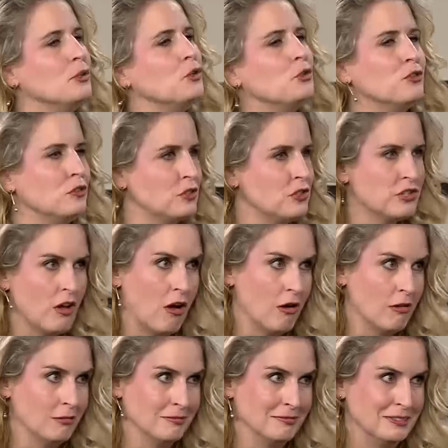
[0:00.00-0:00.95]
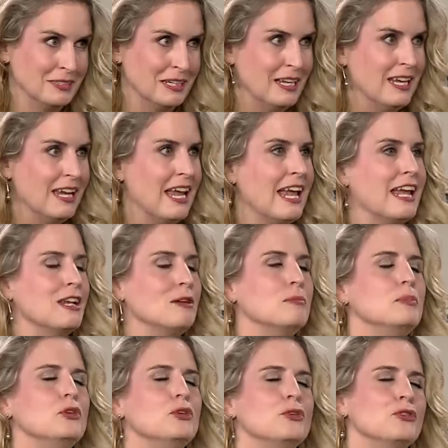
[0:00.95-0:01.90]
beautiful song mm -hmm. and a
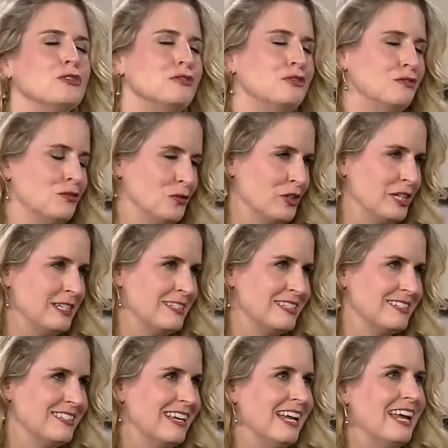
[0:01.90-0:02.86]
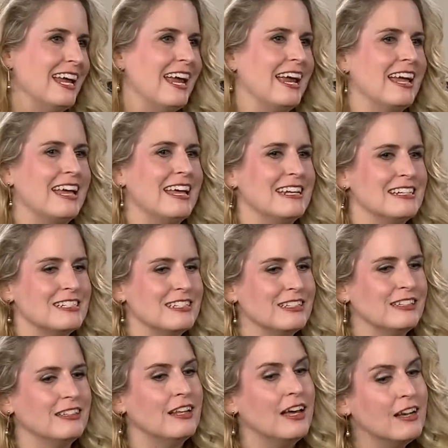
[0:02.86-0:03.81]
beautiful voice and
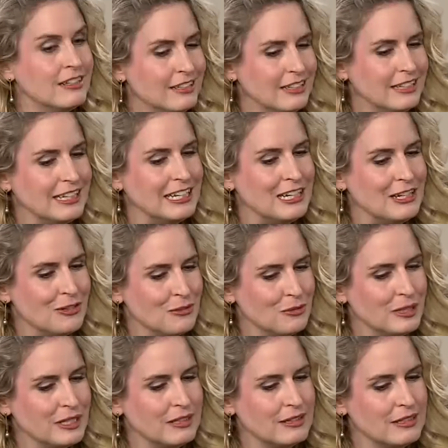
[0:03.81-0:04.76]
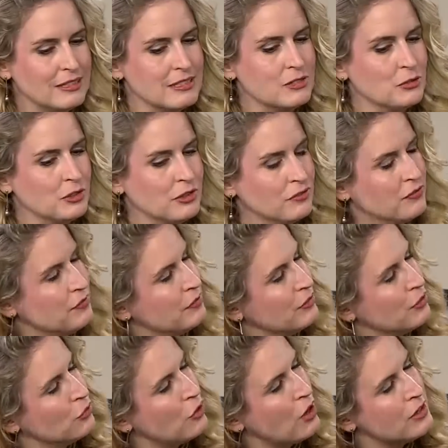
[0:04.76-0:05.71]
luckily, with this sort of
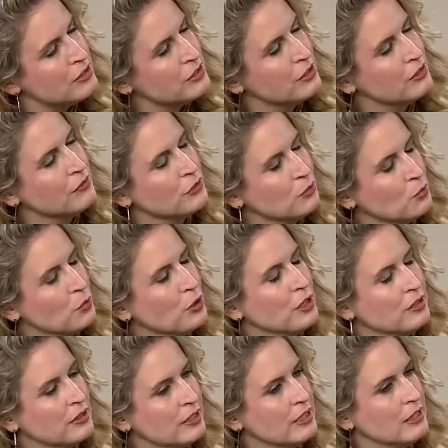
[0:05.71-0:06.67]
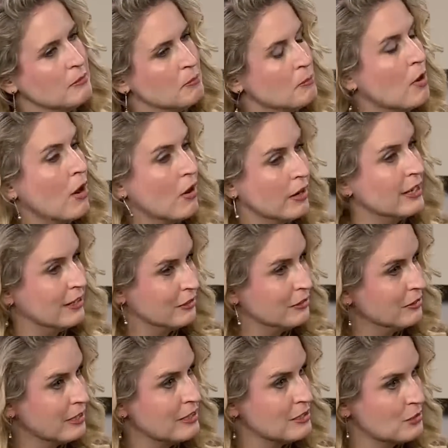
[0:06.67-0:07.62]
crossover work that
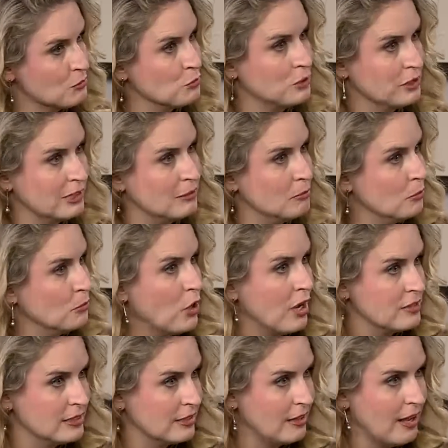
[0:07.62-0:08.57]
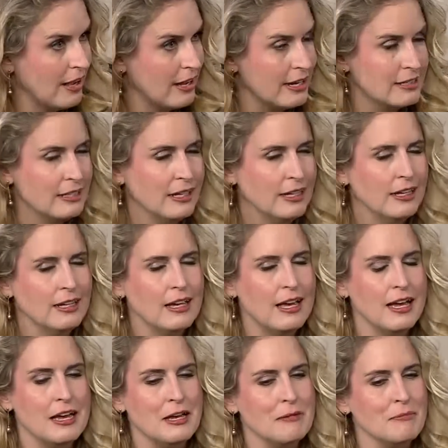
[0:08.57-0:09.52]
Mario has really brought to light,
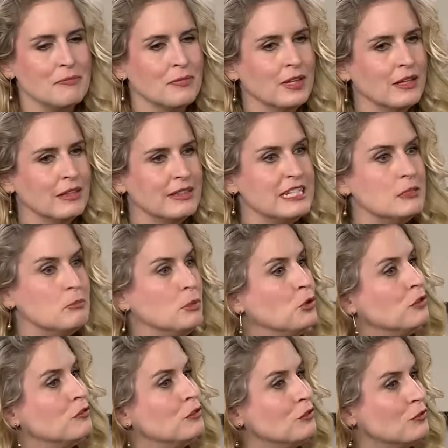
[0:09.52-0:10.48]
um, these beautiful